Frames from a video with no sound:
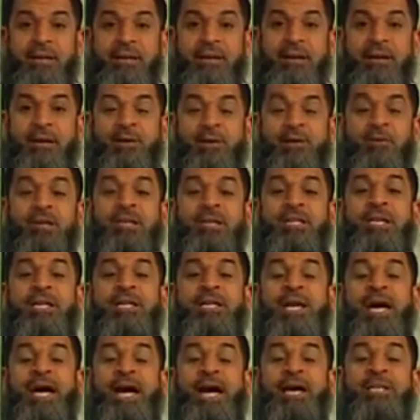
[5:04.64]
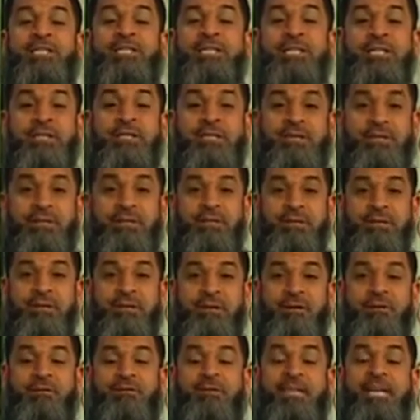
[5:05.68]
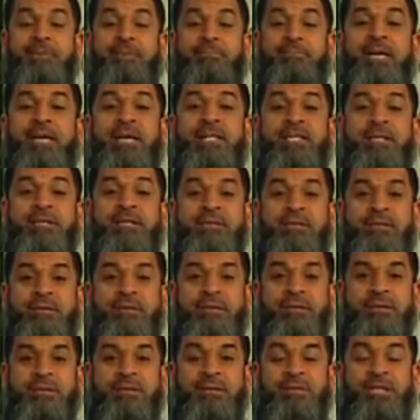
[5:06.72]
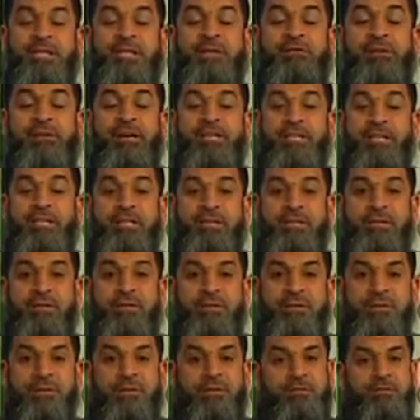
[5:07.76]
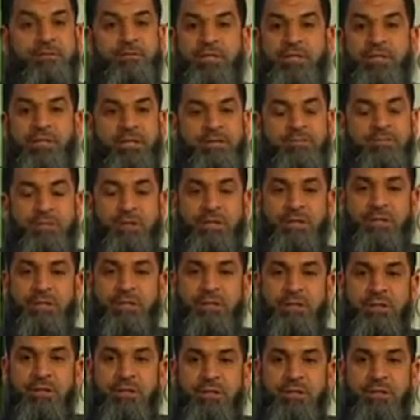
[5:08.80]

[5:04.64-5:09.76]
look at the reaction of that blessed generation of Muslims.